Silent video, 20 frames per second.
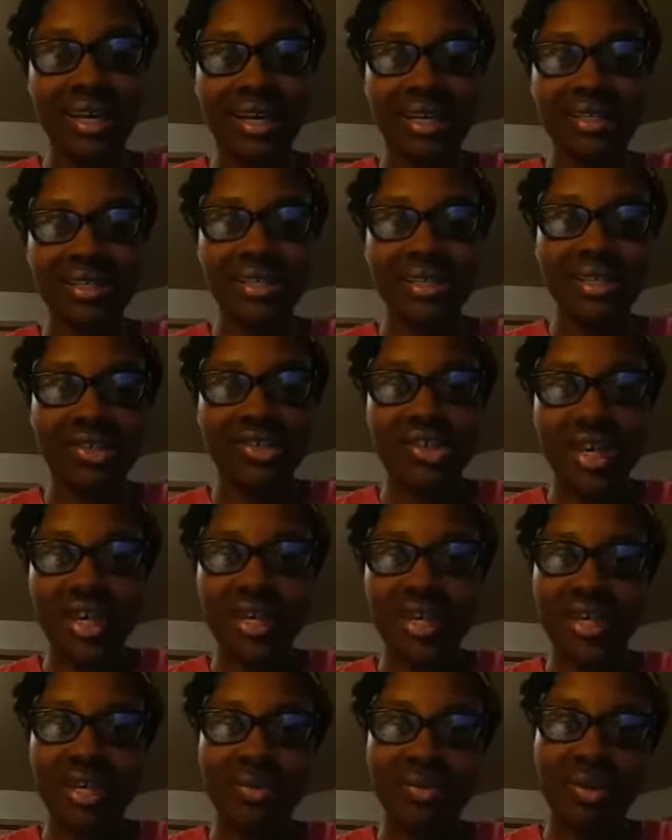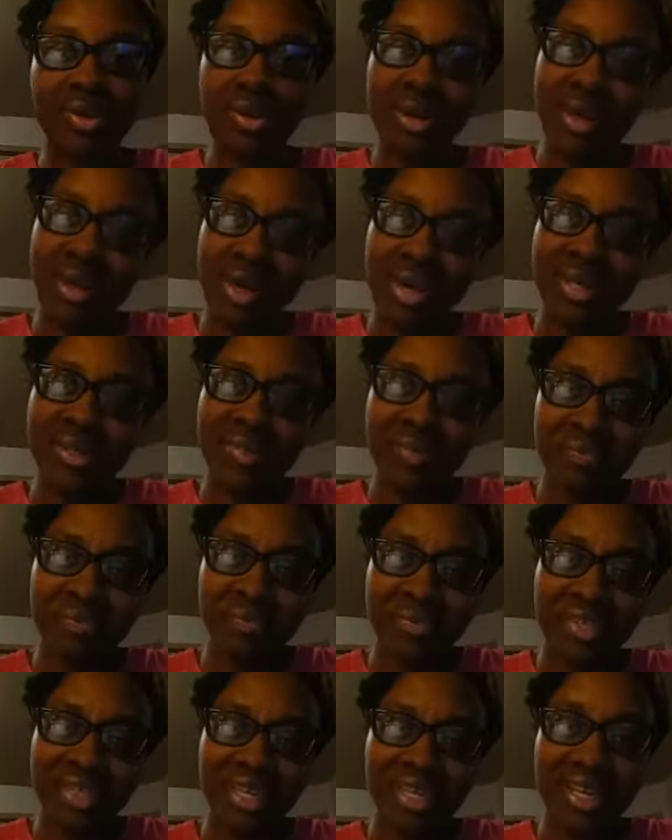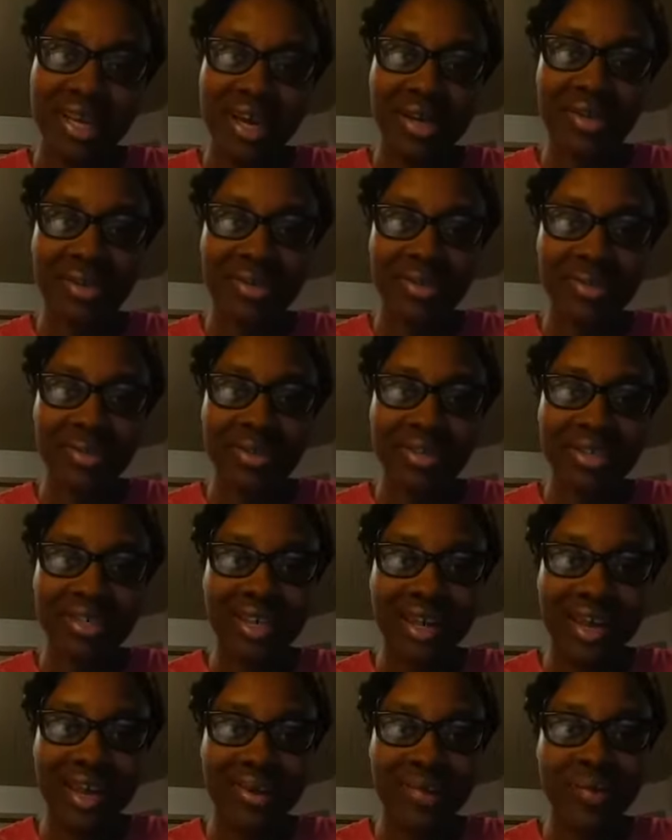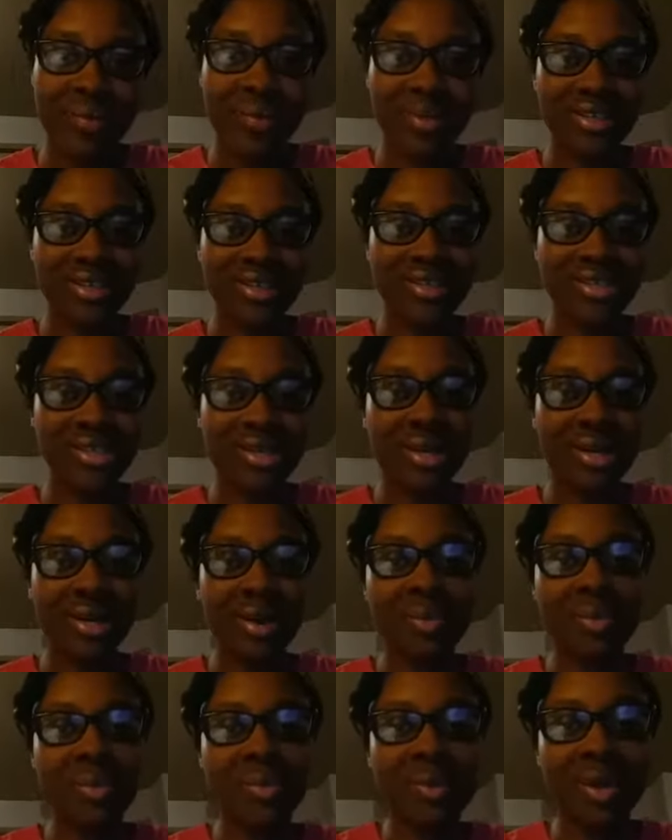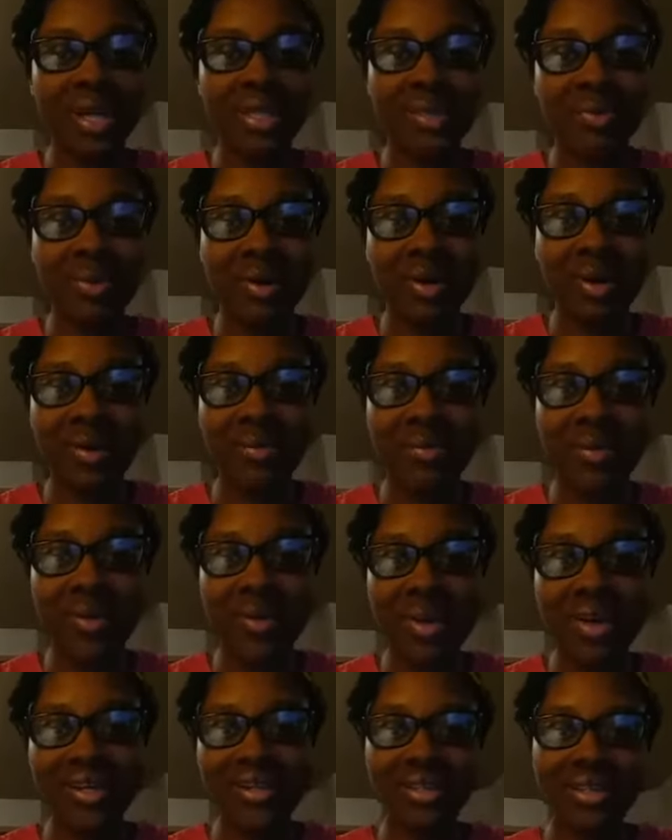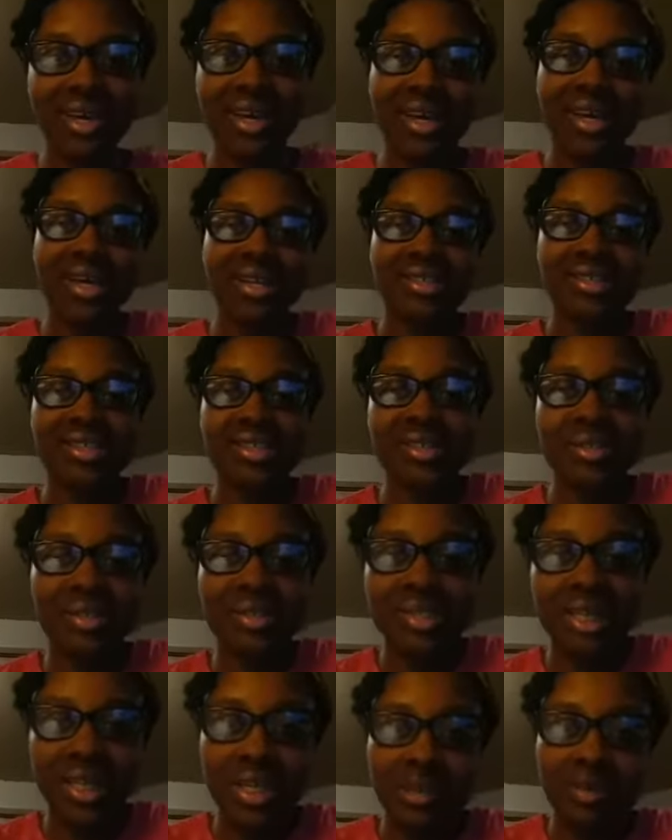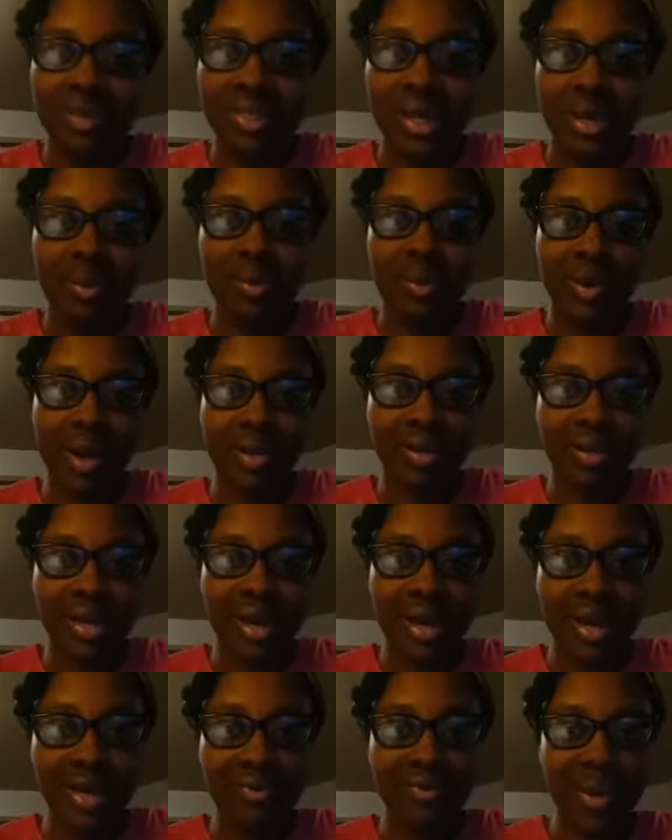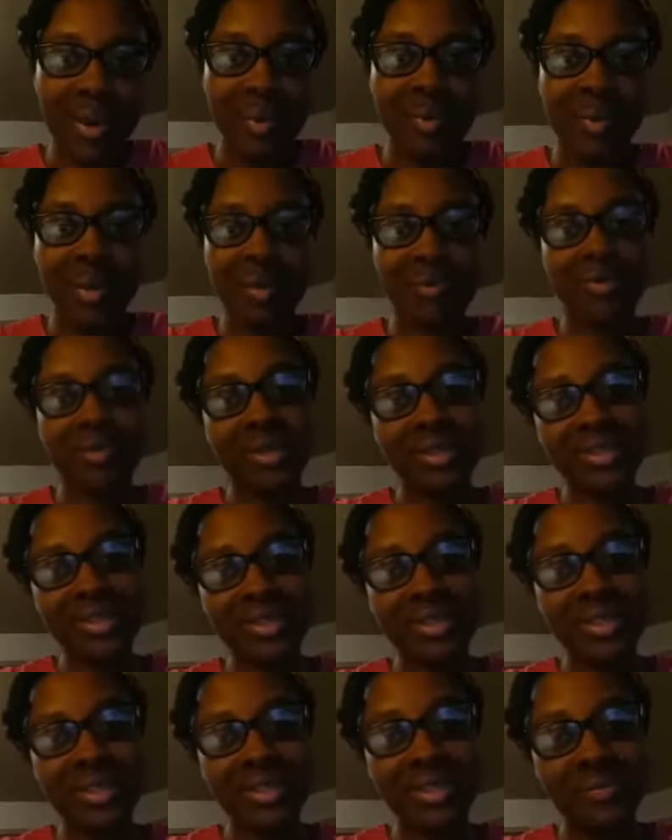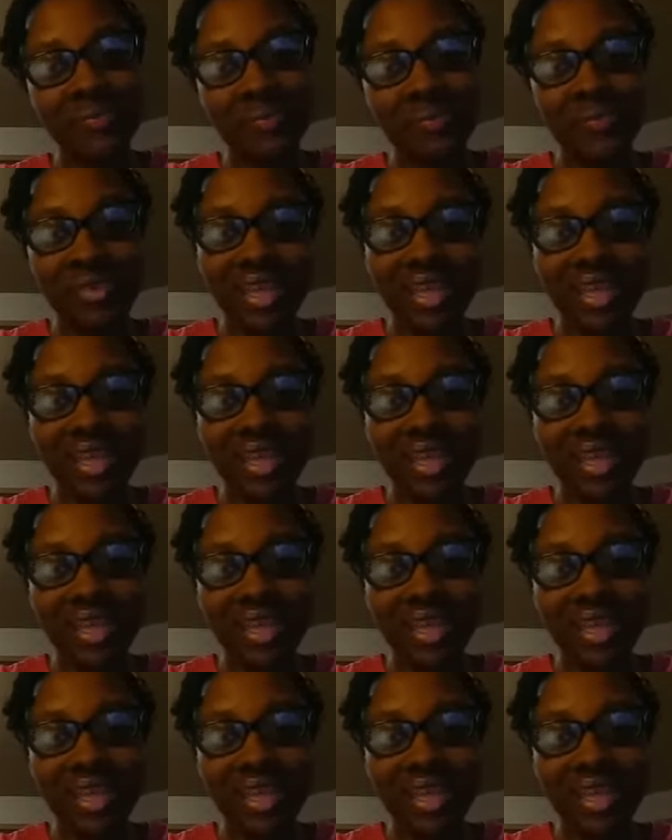Just checking in with you guys, seeing how you're doing tonight. Wanted to share a couple prosperity points, just little tips, help you out in life, help you out in business.